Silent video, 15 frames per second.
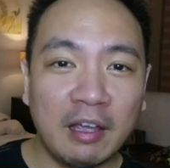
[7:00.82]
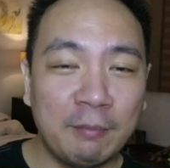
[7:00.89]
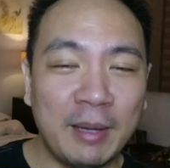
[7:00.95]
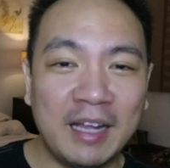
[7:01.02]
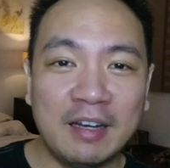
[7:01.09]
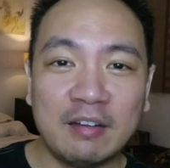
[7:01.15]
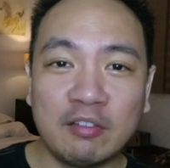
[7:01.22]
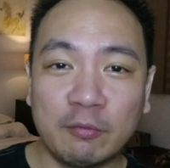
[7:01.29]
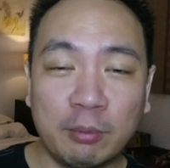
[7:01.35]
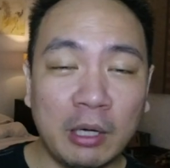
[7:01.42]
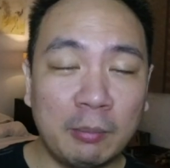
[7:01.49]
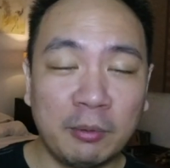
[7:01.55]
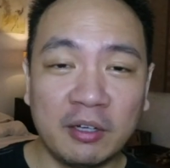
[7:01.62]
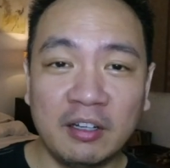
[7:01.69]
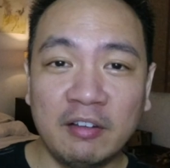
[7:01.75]
a balance of
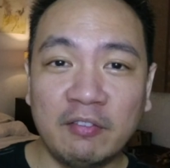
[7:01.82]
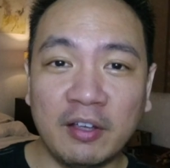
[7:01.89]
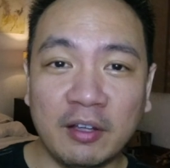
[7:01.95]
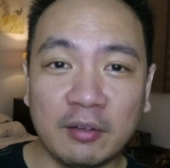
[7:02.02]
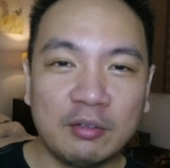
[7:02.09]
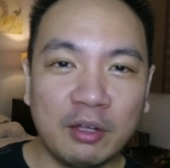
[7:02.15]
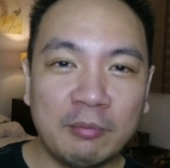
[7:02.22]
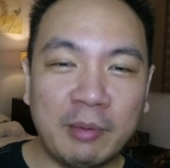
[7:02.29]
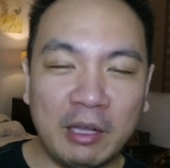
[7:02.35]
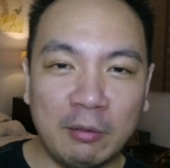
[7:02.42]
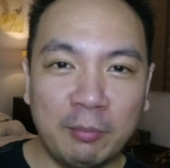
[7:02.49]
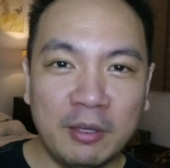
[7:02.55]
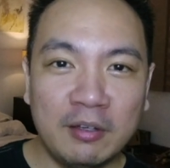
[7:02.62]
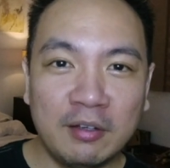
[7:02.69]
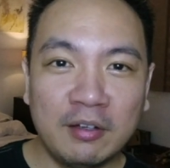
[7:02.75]
proper living. So in my
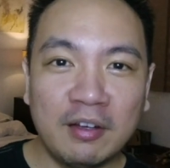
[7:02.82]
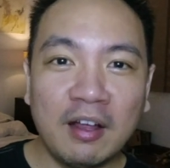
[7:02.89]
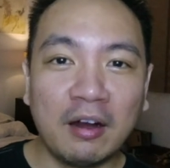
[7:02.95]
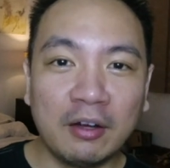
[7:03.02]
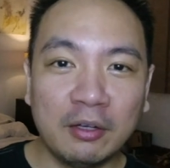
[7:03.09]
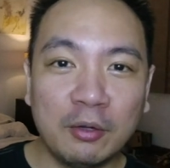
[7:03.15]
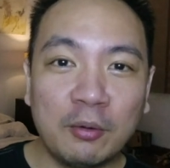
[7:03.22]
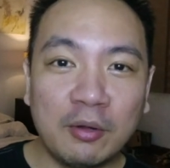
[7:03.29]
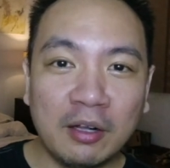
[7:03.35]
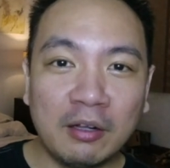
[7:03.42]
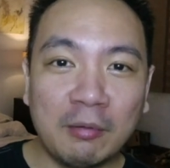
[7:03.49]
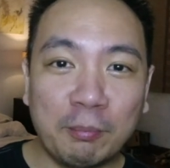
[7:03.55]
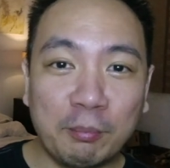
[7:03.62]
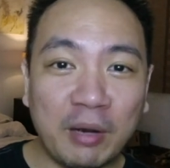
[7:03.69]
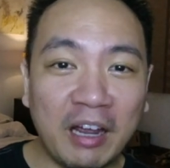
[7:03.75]
opinion, our
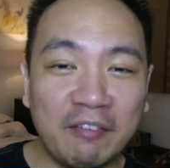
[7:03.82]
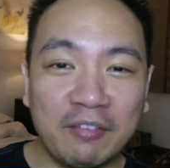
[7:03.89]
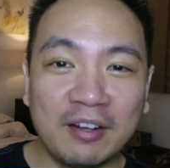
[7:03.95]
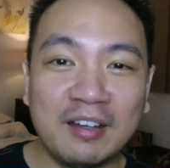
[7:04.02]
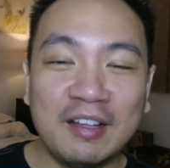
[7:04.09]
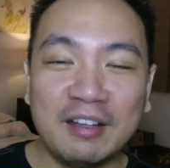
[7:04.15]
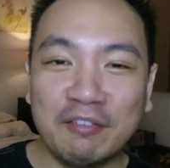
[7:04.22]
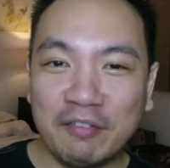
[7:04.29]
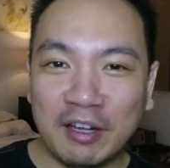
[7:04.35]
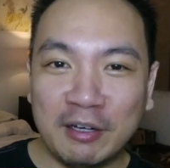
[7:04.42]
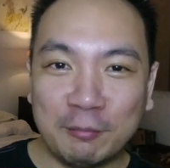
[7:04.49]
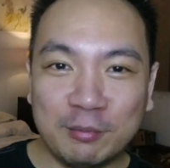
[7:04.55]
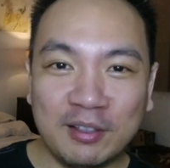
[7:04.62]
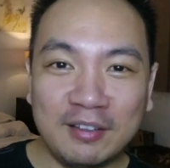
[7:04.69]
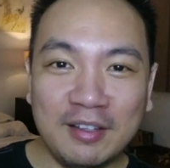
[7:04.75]
local, privately
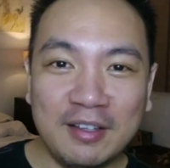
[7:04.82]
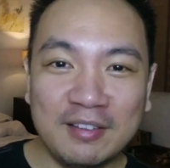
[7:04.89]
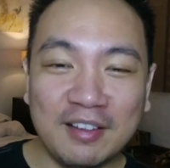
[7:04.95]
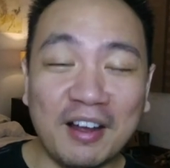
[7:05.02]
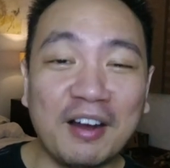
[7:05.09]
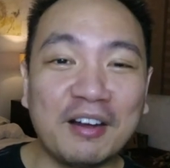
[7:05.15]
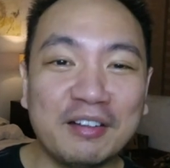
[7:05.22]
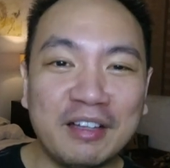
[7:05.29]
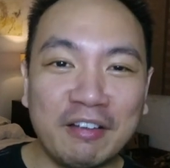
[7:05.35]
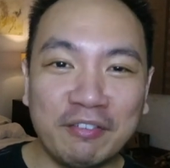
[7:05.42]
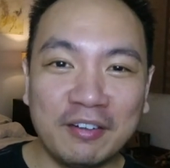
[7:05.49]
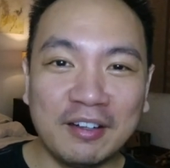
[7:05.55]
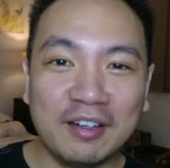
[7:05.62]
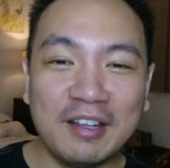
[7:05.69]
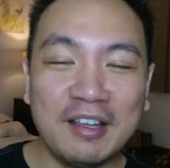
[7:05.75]
developed cities are
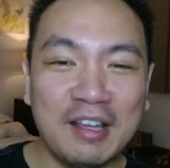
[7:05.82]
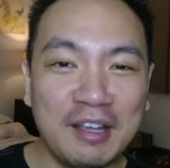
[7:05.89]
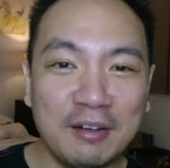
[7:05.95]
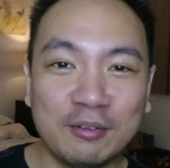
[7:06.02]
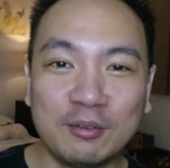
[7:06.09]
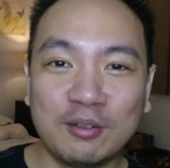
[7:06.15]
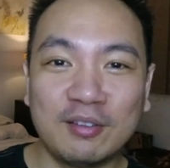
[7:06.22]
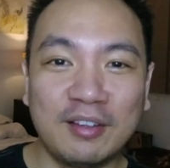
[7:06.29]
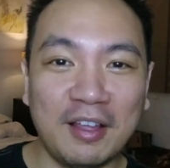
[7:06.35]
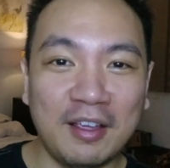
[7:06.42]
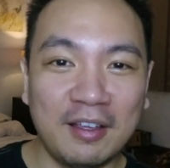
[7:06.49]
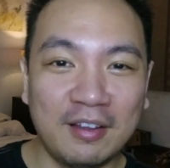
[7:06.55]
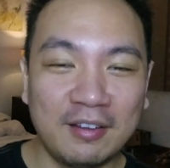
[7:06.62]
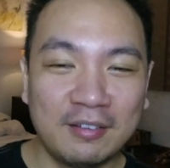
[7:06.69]
definitely here to stay.